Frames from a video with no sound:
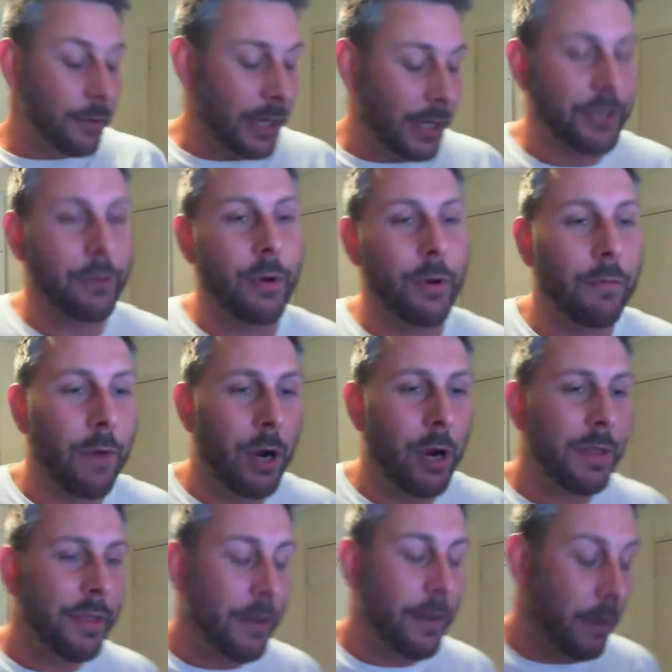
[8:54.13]

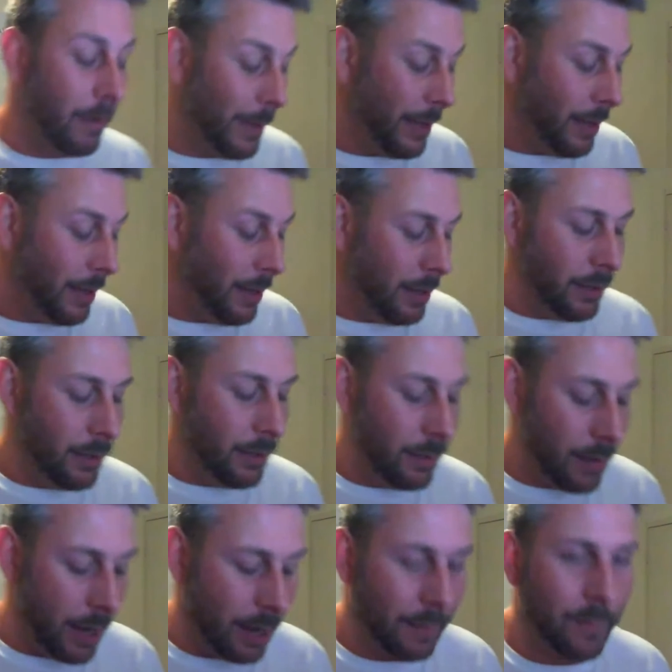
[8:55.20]
aromatherapy
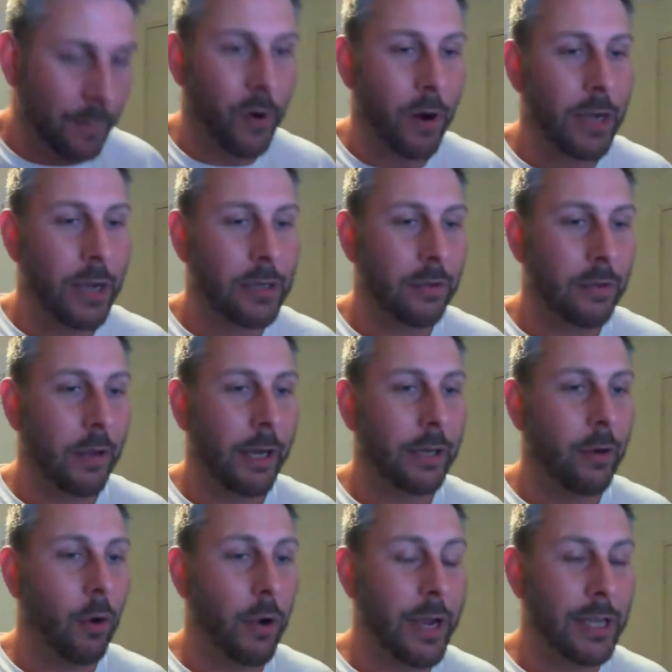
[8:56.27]
products like
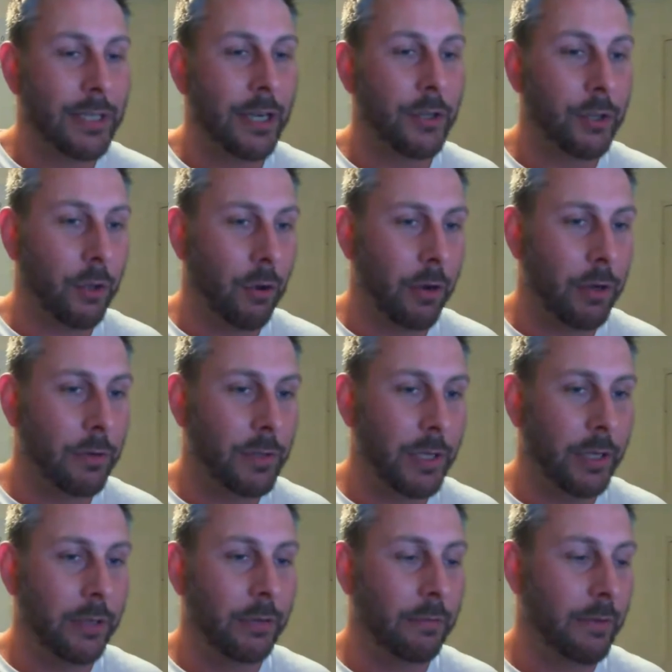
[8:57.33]
essential oils
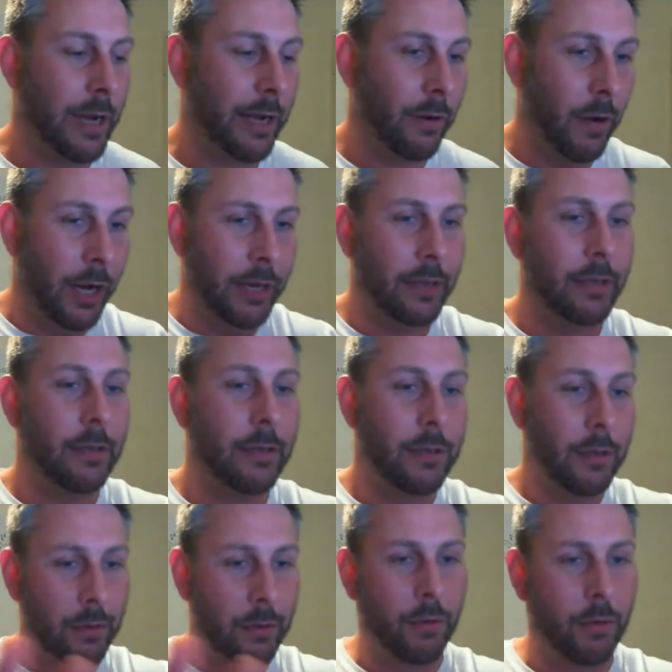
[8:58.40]
and like
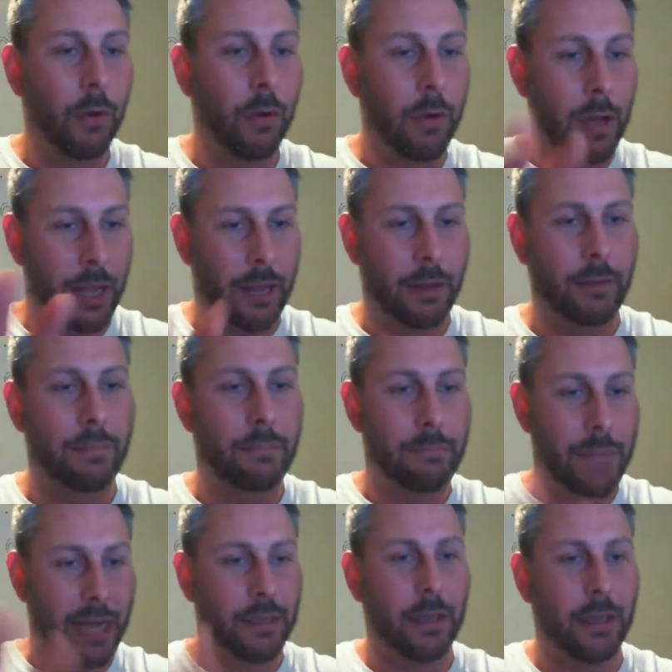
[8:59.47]

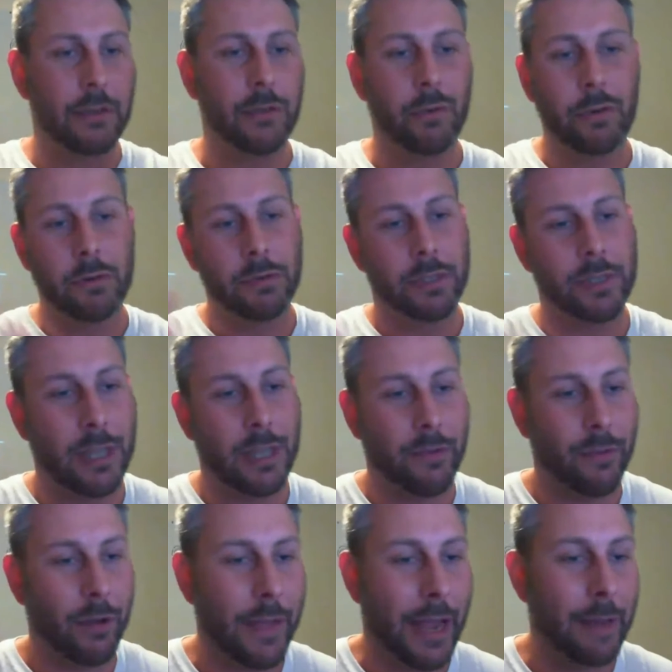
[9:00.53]
massage oils and stuff
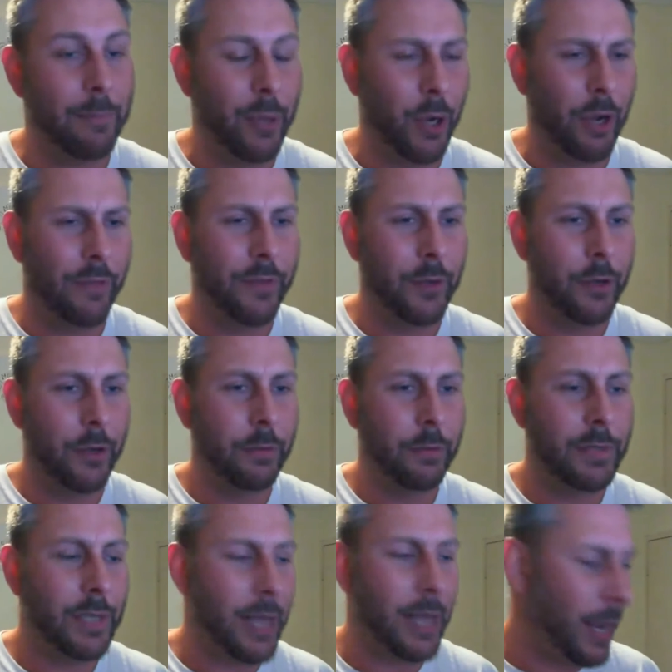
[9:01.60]
like that,
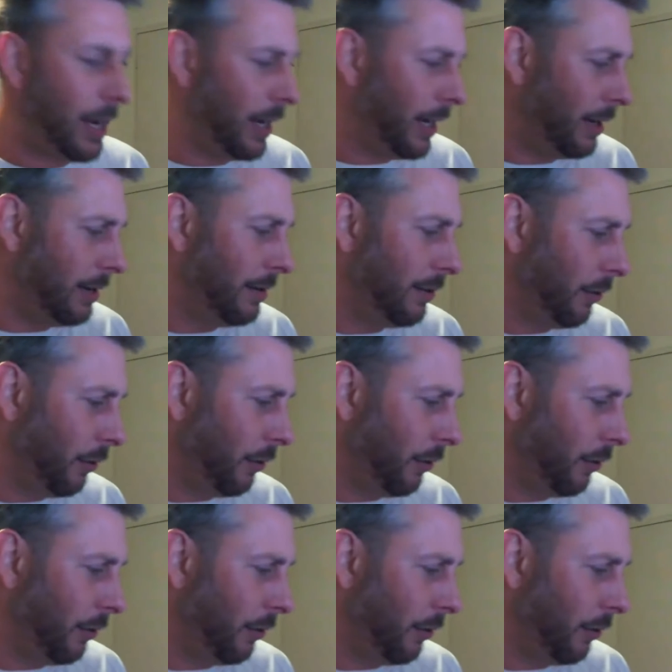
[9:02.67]
perfumes, and